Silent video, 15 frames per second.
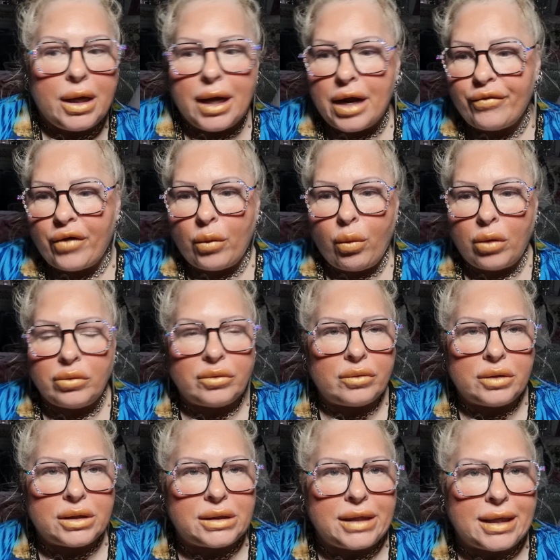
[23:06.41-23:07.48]
If I want
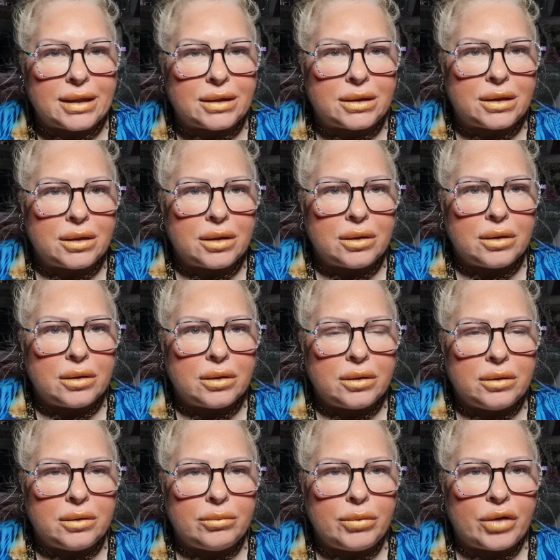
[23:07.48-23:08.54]
6
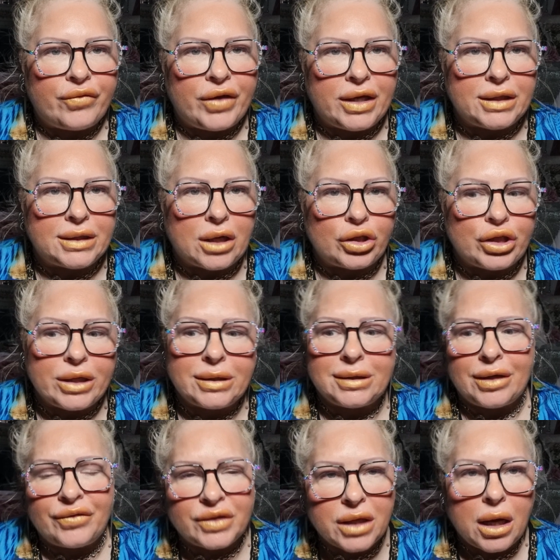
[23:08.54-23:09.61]
McVitie's
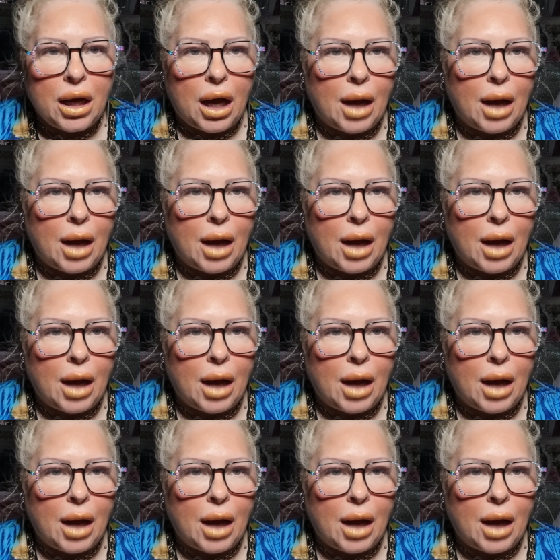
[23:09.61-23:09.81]
digestives,